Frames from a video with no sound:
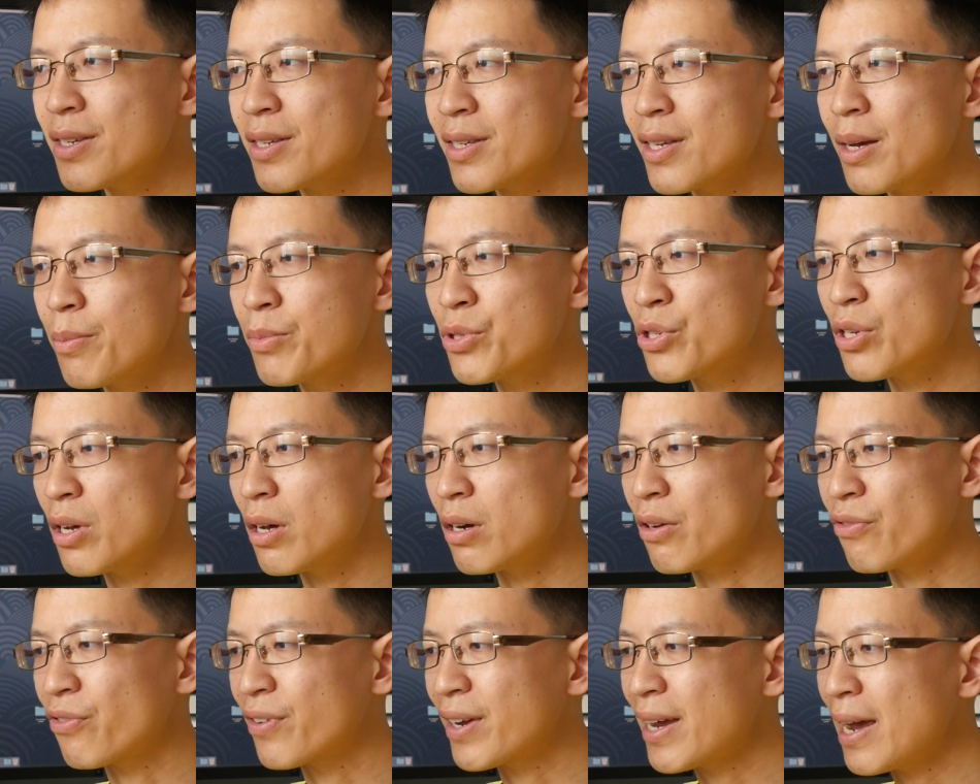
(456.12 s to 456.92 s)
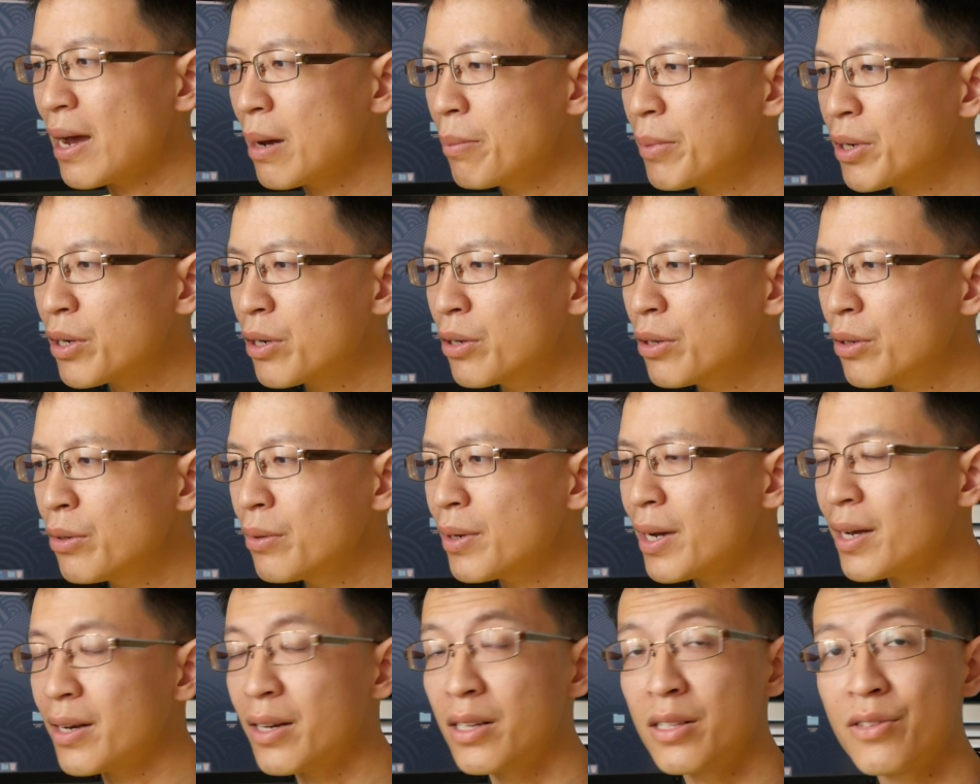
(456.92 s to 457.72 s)
is some sort of chemical
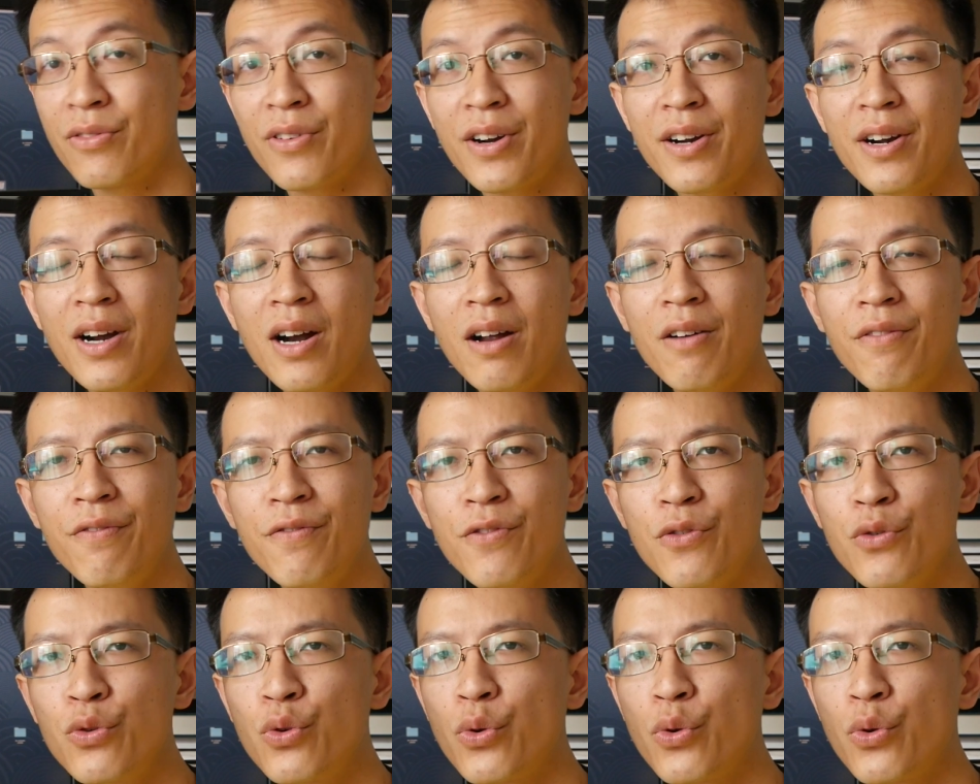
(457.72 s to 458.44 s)
and it's very harmful